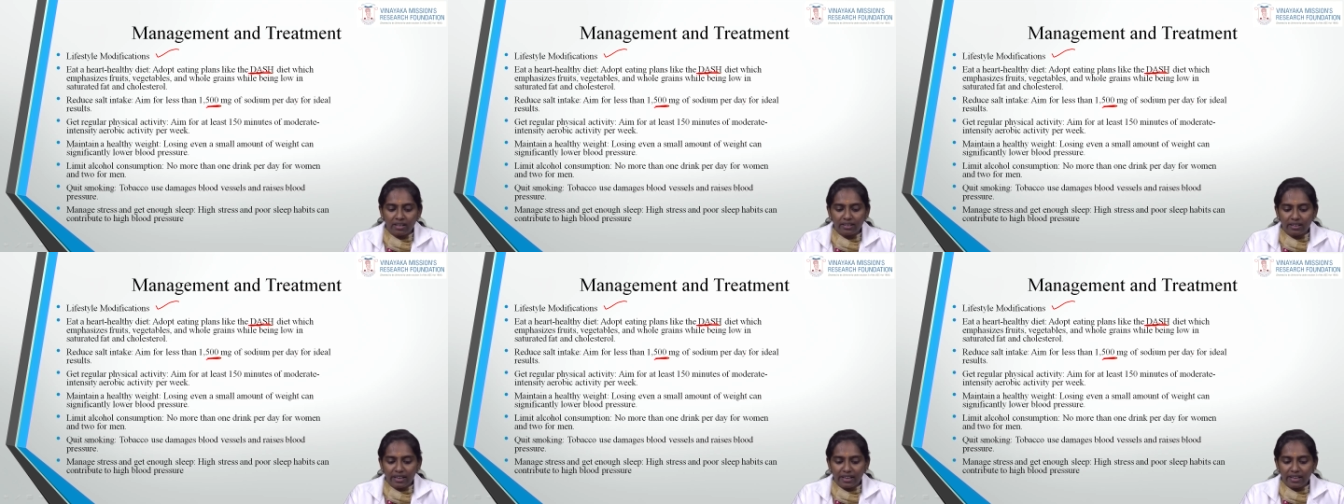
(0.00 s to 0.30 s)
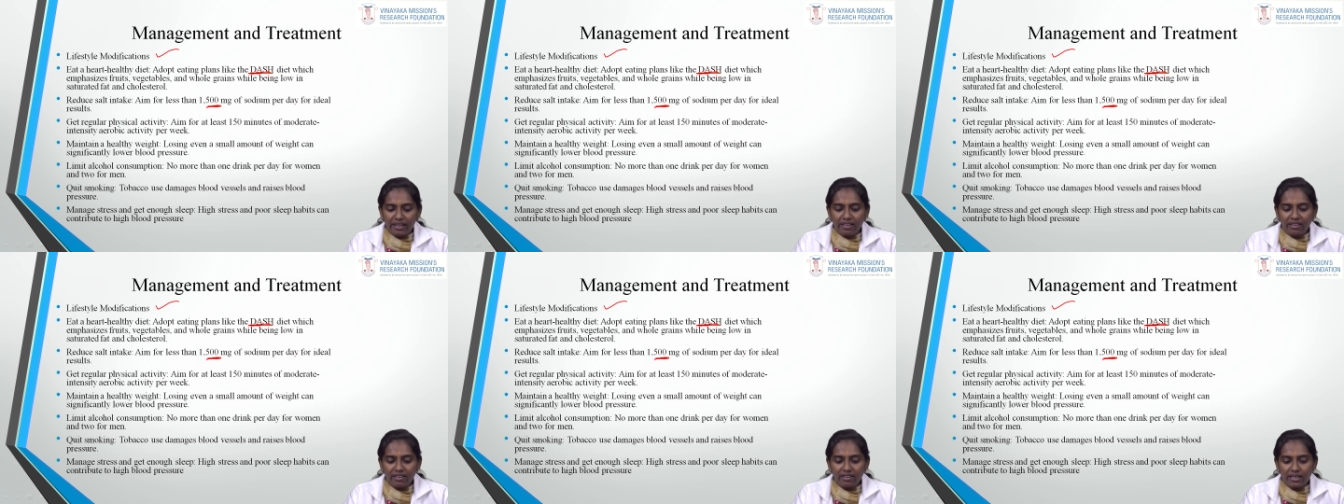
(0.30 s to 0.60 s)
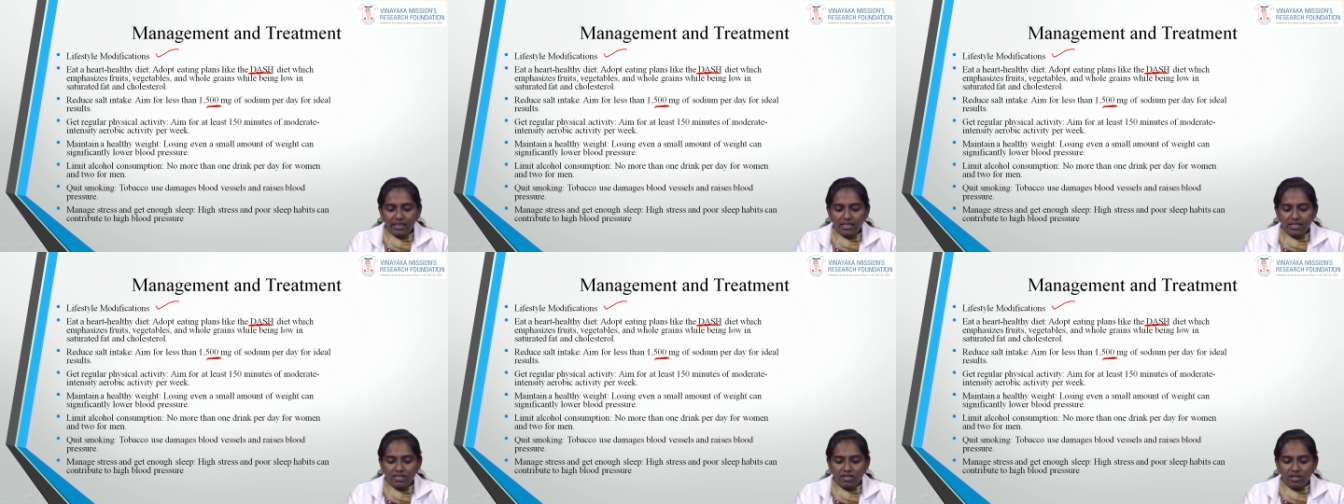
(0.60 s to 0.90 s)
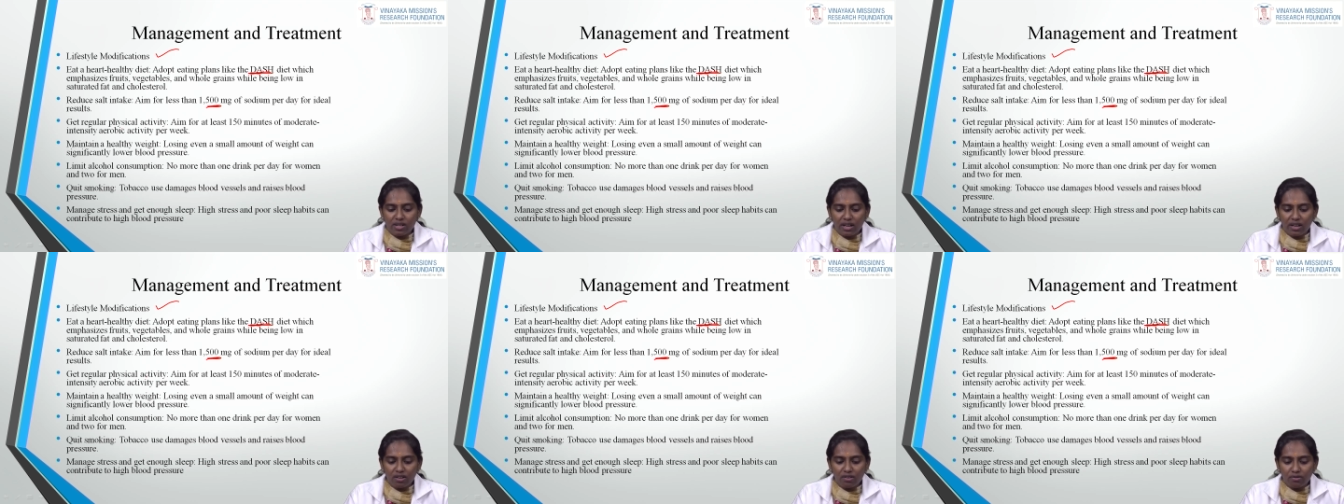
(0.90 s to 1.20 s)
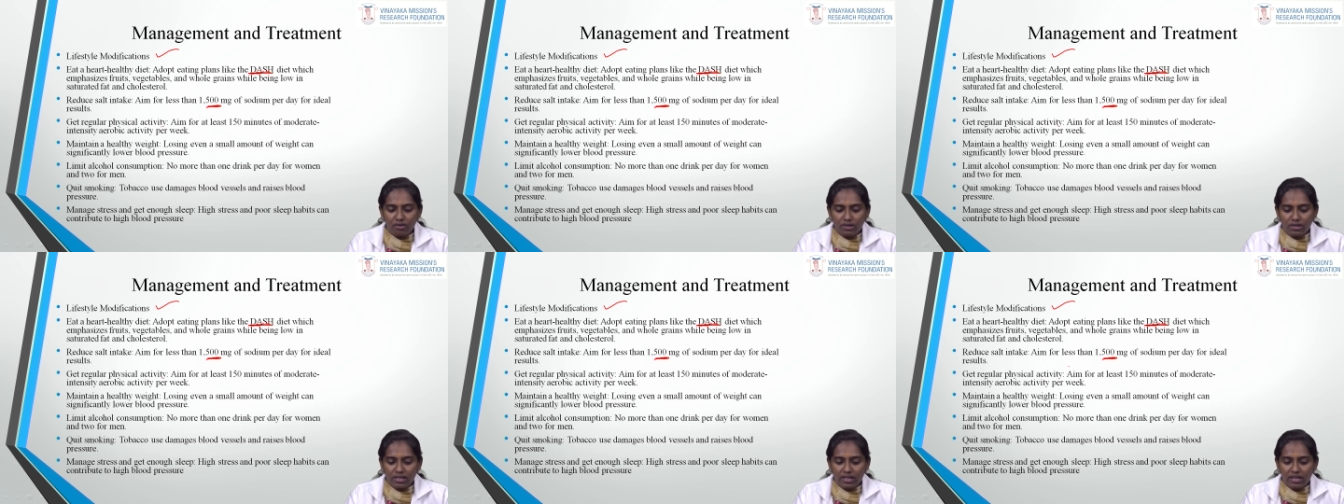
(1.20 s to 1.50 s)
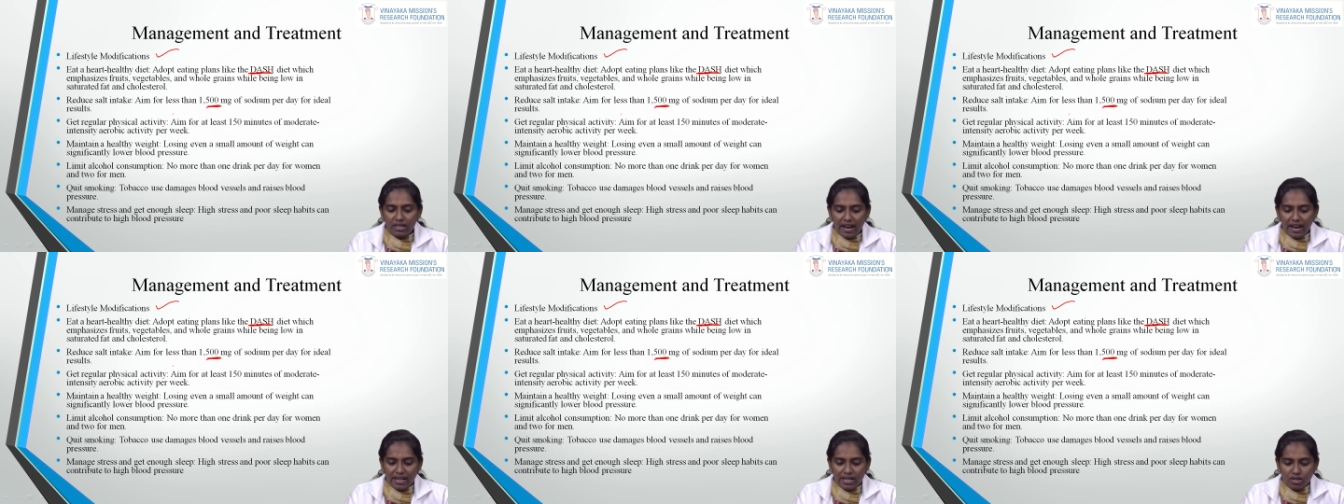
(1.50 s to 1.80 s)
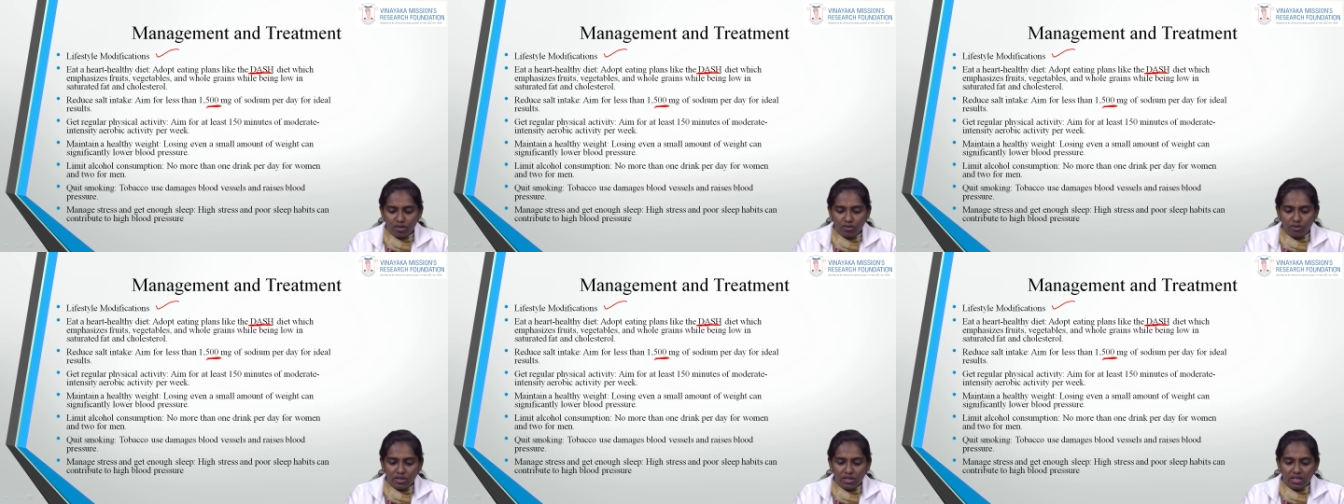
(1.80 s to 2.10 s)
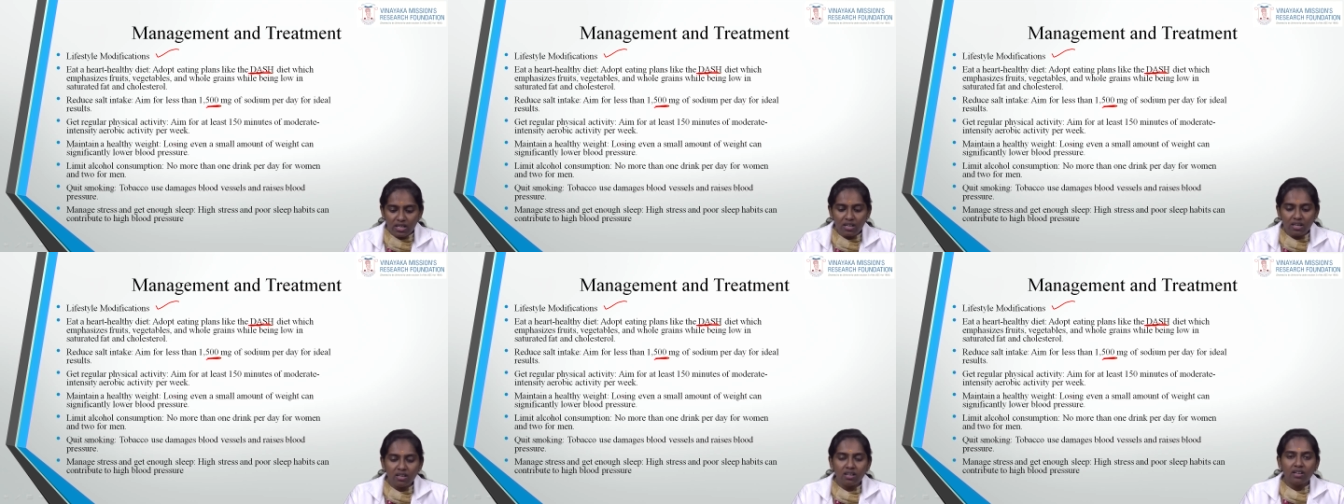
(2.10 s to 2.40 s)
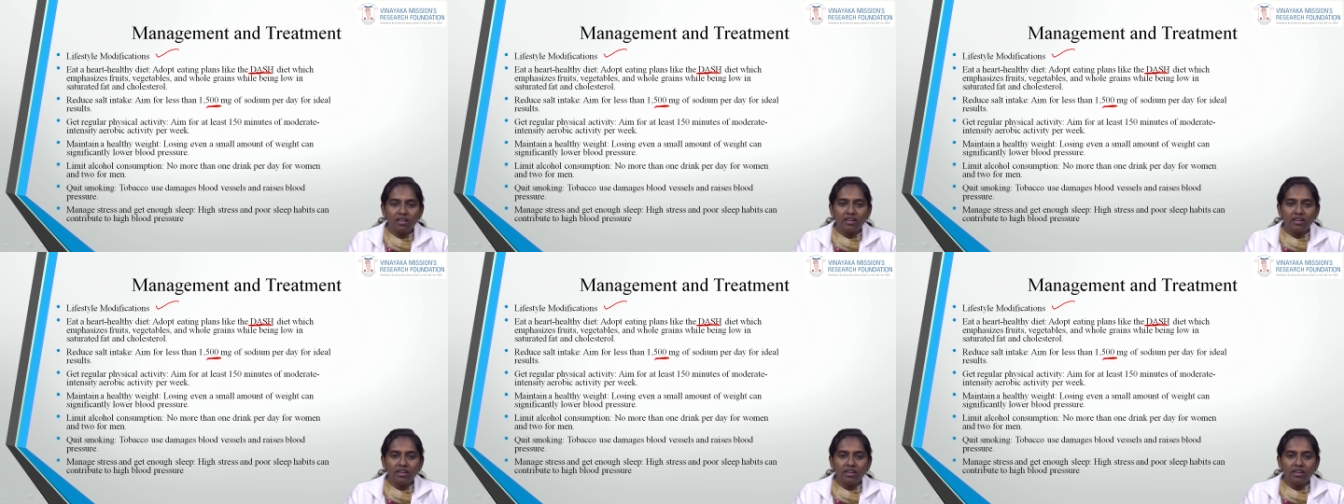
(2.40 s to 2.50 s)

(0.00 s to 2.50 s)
Then get regular physical activity.